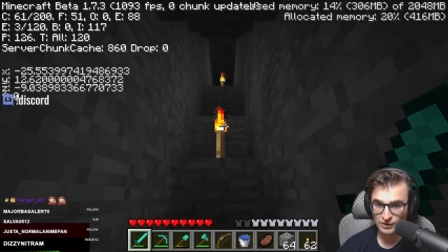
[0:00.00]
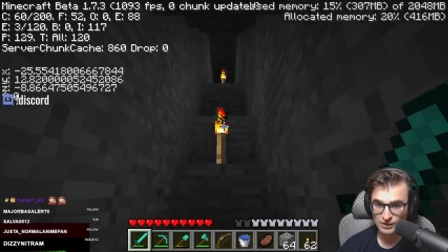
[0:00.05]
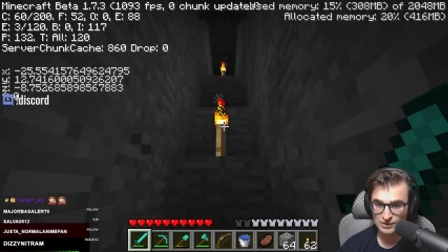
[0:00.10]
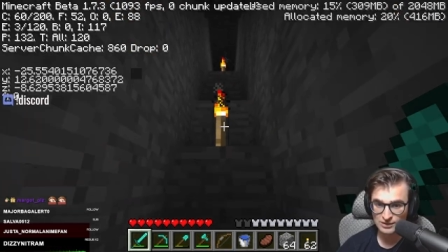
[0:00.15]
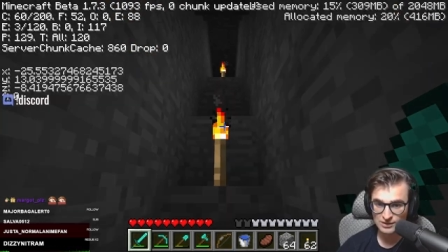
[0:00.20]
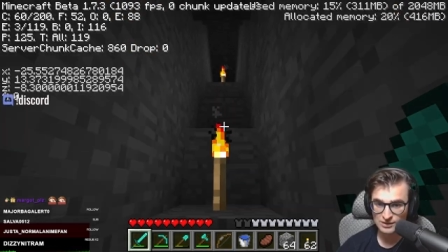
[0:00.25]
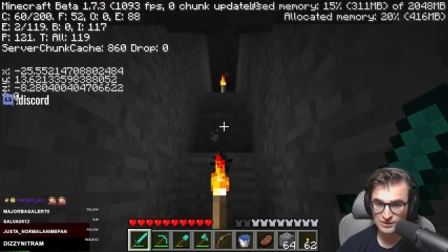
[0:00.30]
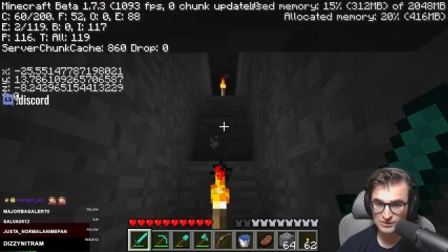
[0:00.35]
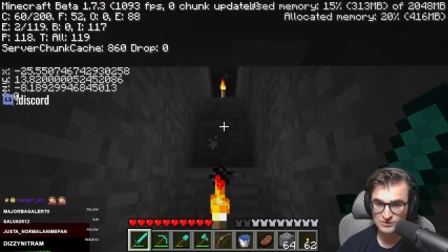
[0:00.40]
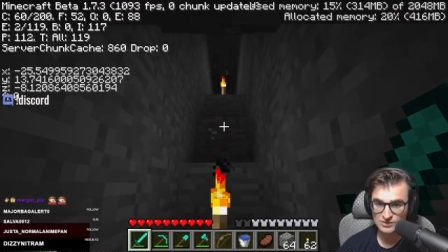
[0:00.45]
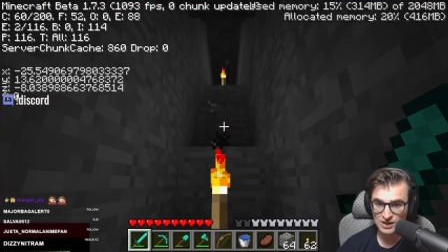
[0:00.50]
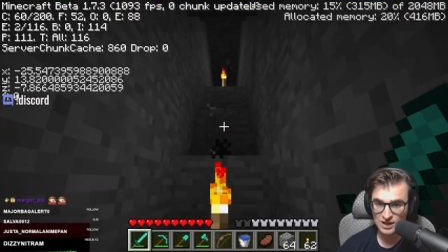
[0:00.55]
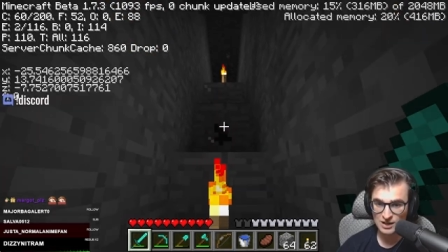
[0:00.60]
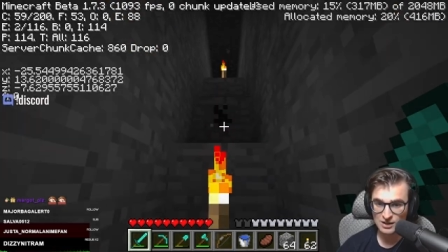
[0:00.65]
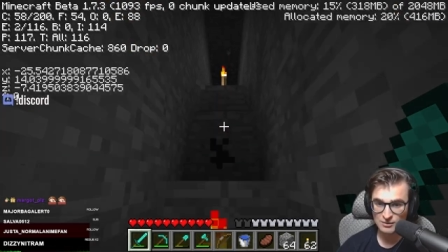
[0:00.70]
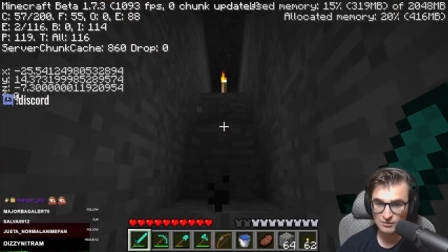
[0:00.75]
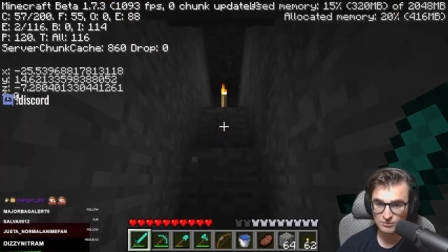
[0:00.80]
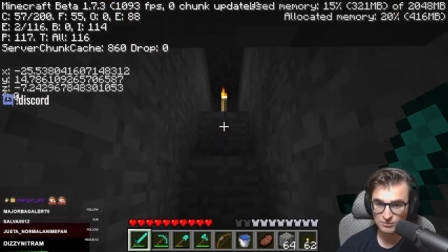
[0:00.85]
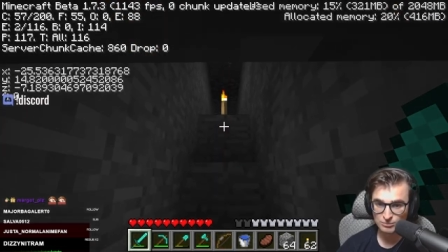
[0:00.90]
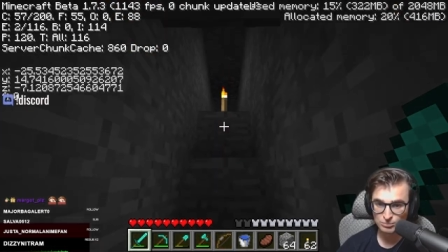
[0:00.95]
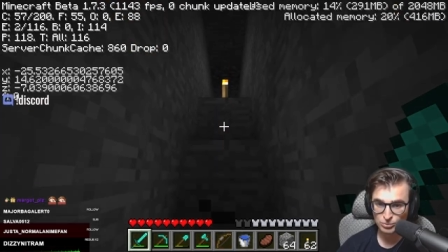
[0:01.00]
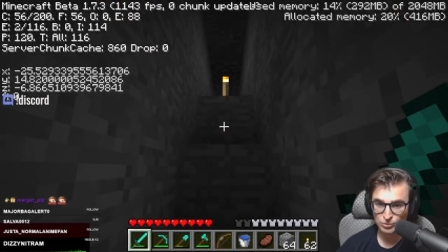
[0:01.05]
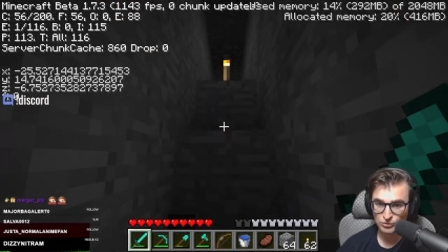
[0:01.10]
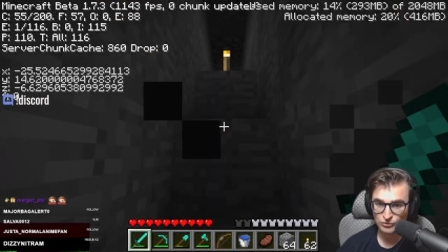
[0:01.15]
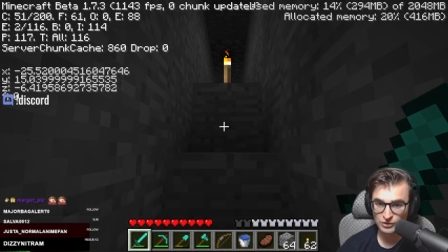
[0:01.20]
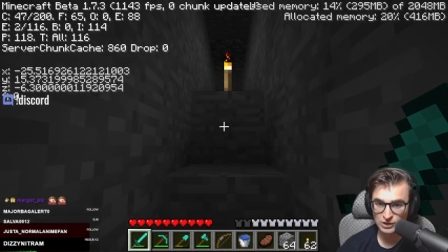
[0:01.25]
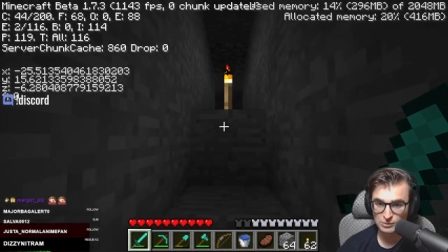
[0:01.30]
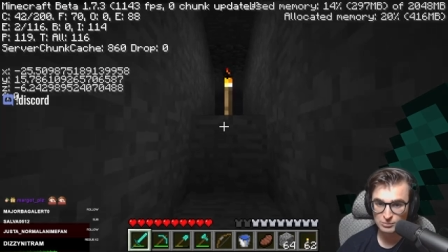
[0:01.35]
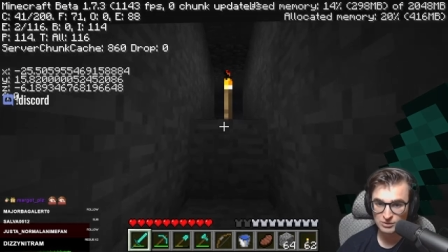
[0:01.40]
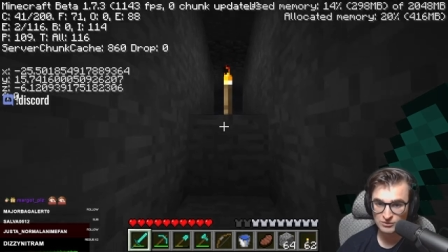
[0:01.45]
It, it's not
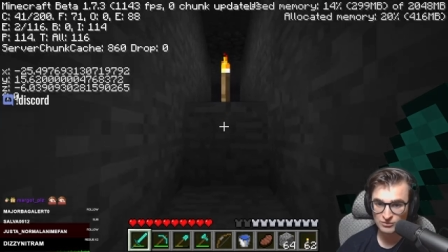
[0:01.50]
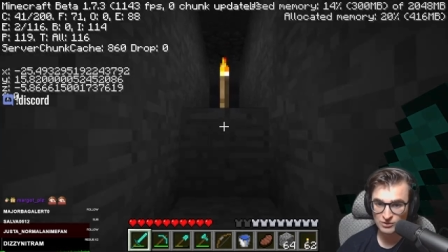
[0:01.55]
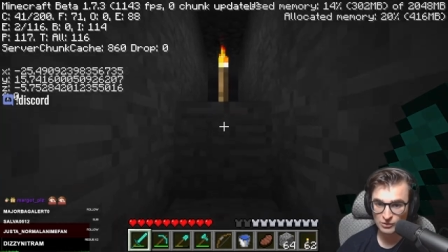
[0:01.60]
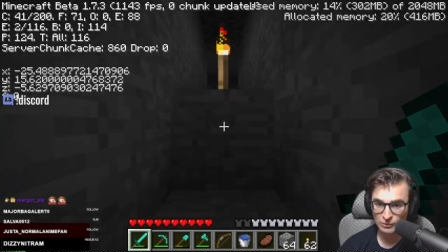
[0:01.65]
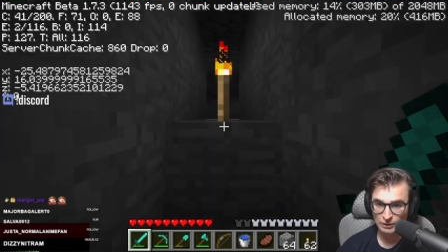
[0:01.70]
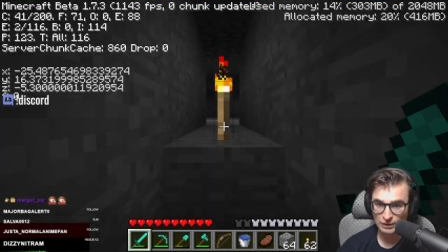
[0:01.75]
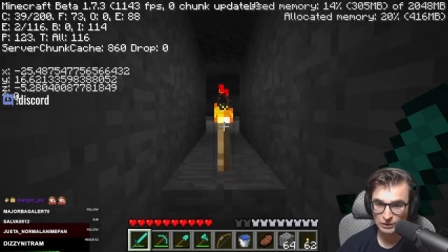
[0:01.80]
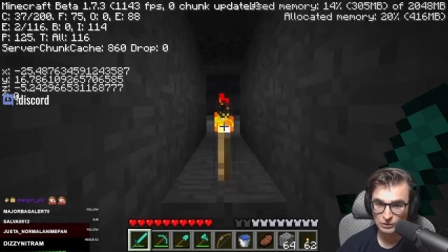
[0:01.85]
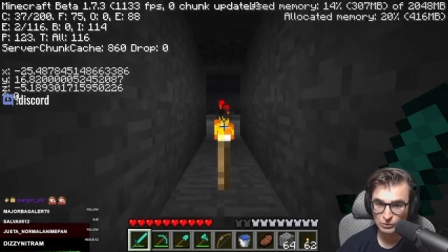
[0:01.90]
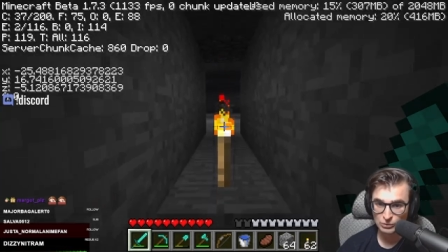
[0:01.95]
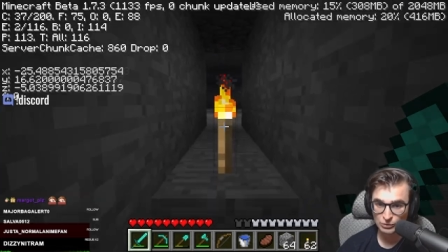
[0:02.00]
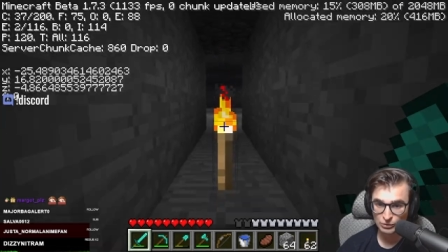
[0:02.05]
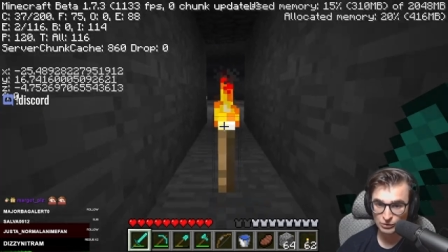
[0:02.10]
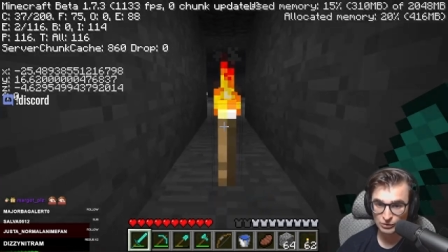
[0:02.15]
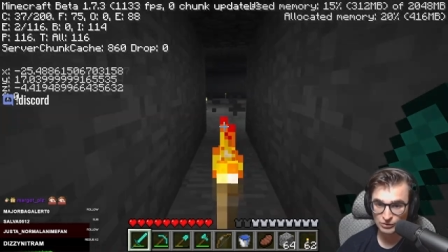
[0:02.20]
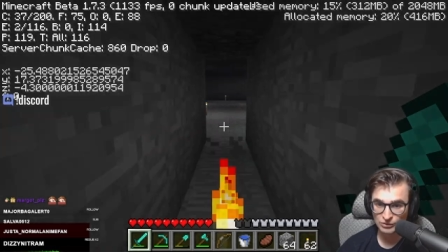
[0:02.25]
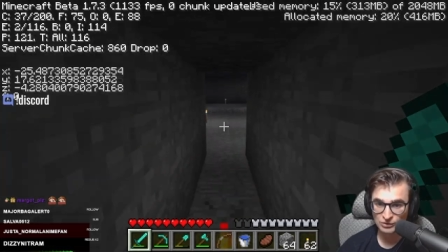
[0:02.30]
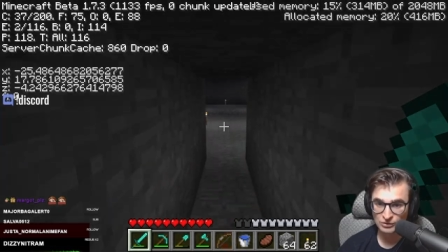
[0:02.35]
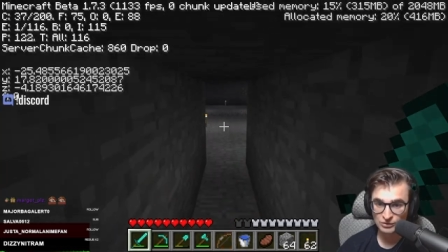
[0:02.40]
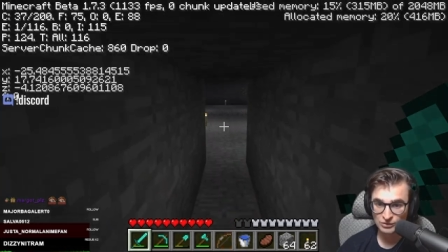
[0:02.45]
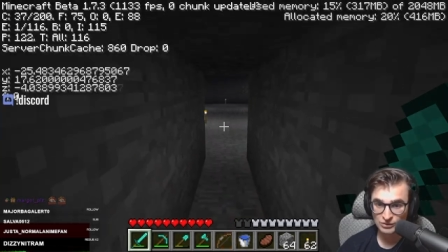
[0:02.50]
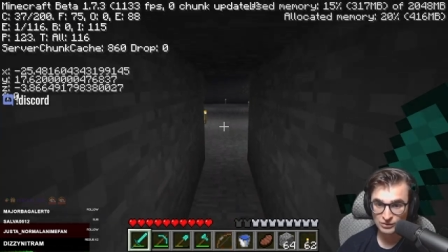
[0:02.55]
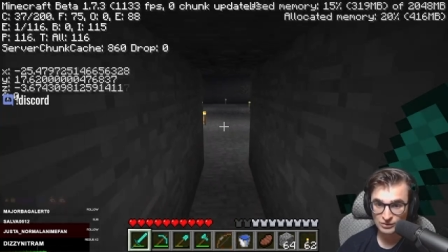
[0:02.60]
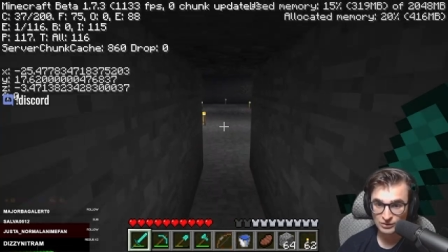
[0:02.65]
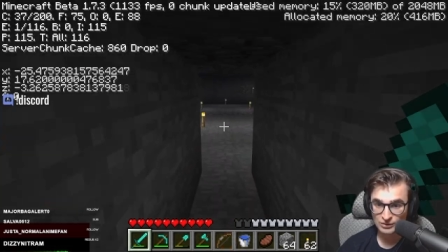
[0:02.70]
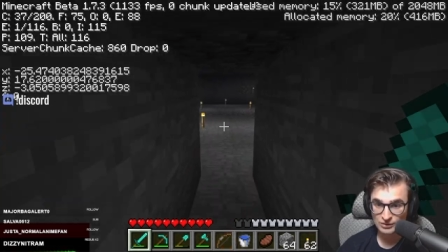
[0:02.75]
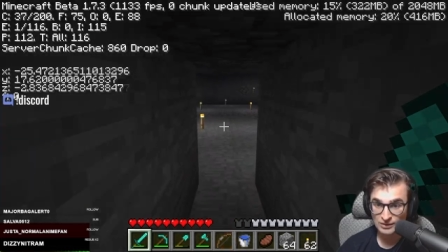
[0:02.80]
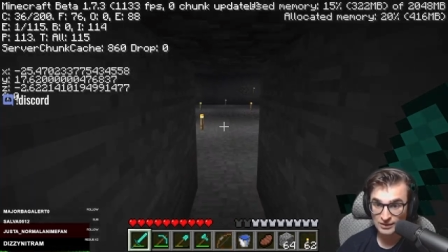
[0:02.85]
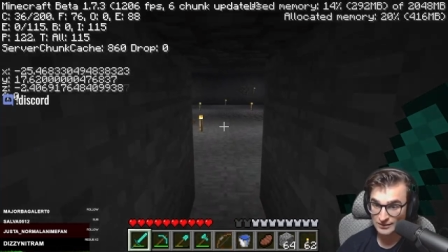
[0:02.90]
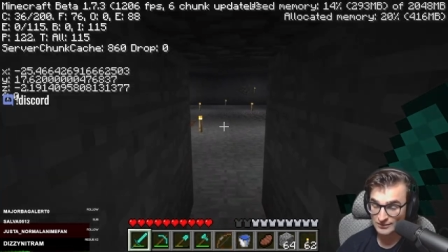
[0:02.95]
proving to be very good,
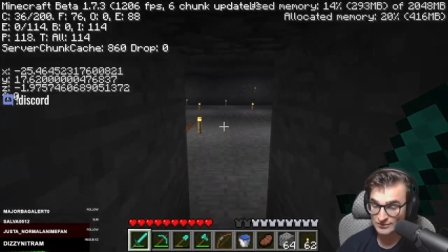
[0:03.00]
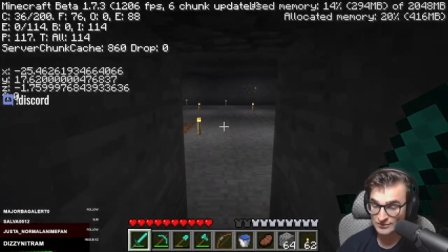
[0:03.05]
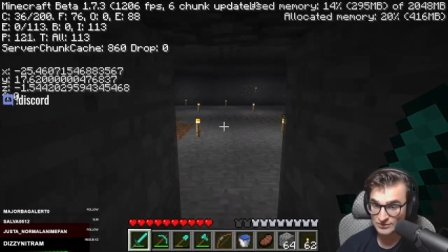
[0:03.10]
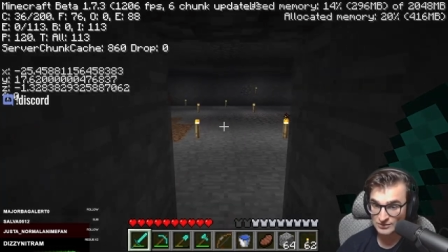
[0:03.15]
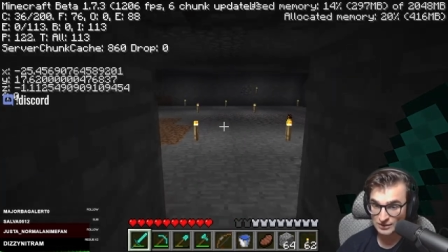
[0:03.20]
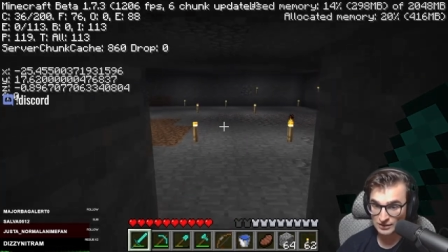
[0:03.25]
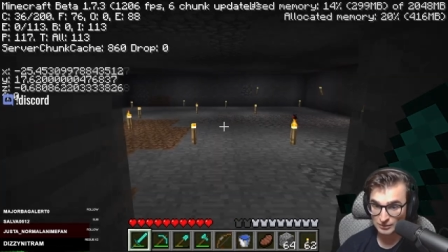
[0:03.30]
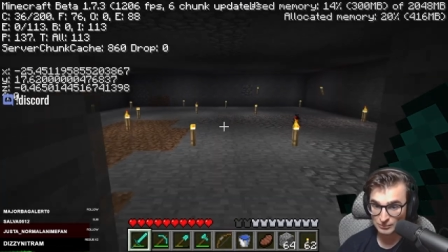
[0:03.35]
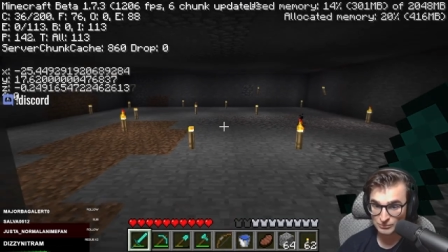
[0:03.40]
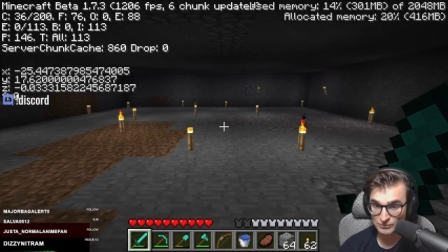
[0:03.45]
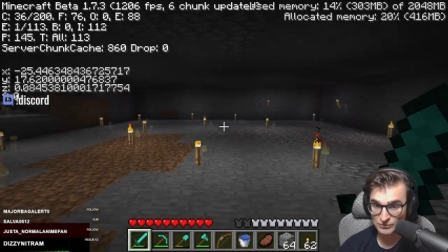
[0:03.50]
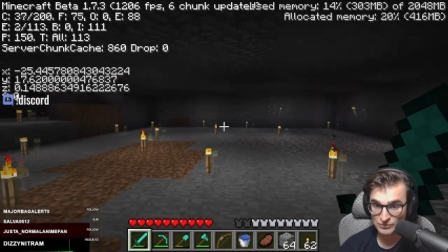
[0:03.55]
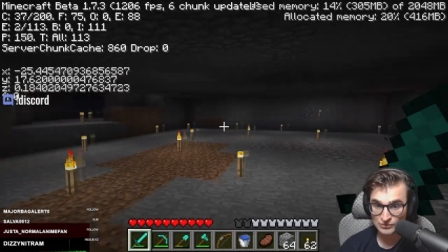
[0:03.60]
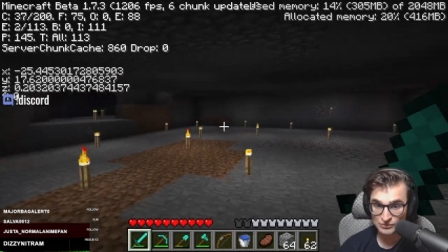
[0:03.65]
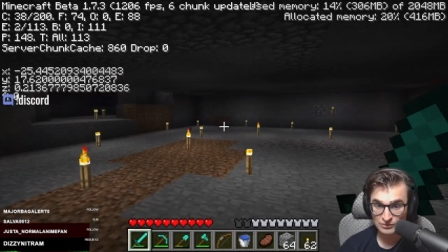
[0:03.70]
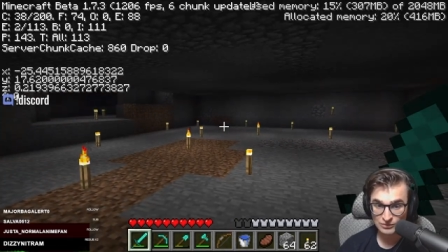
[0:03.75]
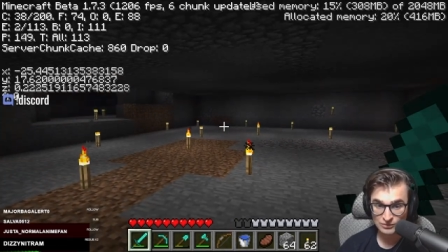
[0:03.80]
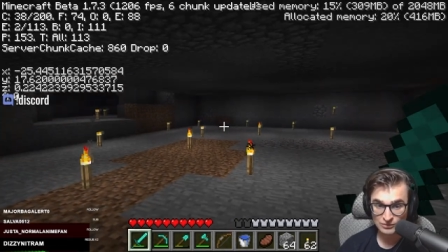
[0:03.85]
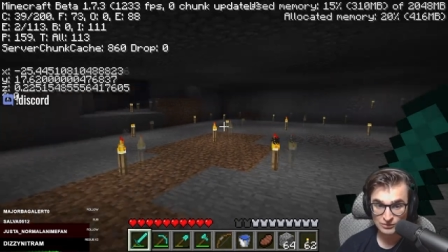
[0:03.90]
it seems.